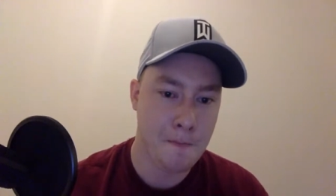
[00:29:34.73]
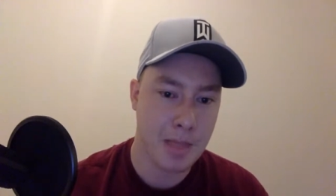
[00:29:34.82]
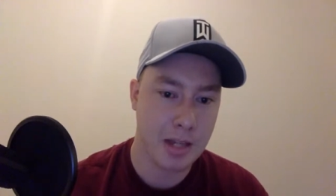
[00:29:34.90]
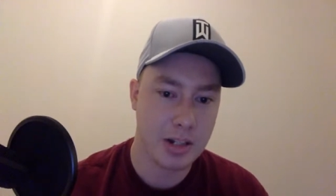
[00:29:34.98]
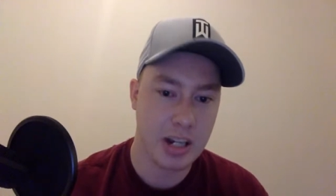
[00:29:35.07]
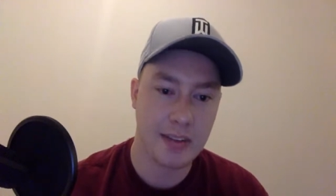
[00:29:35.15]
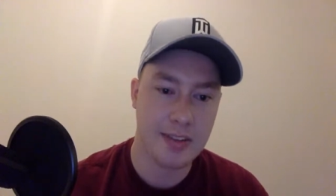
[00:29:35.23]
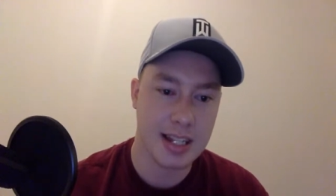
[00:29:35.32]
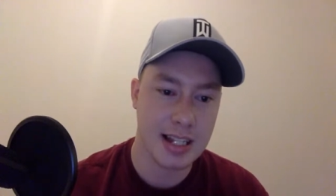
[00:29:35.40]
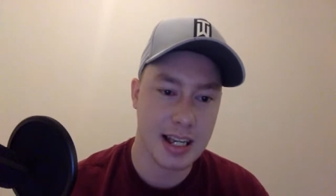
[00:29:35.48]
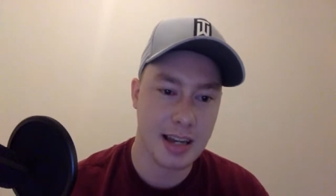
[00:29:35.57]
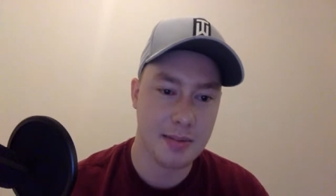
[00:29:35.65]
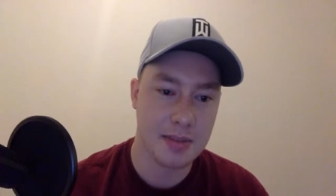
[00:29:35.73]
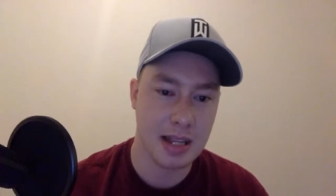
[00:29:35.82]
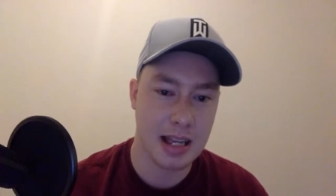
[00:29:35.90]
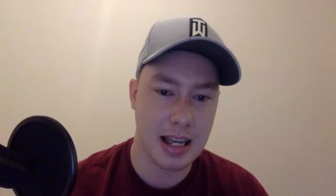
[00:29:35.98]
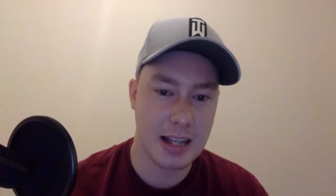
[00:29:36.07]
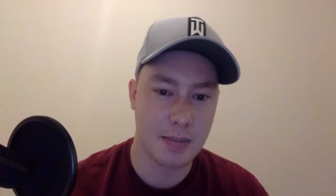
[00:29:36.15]
Jeff Sims
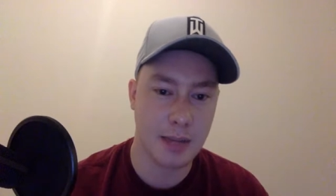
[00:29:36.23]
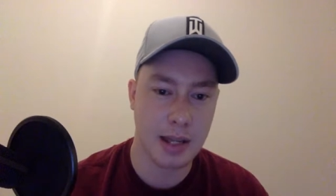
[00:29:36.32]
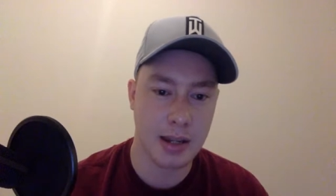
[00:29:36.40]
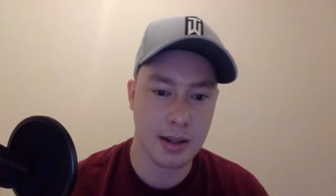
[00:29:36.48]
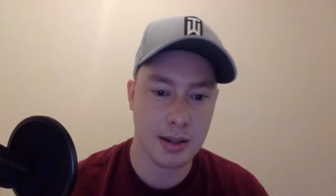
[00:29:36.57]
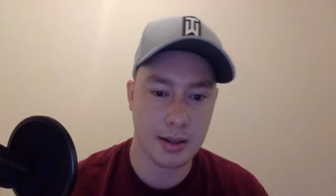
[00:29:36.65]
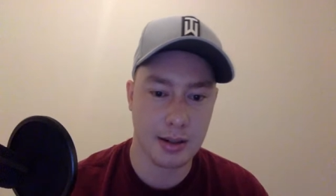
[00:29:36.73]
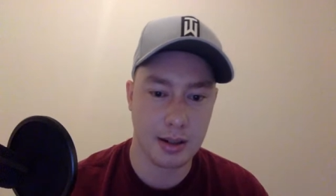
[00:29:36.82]
has been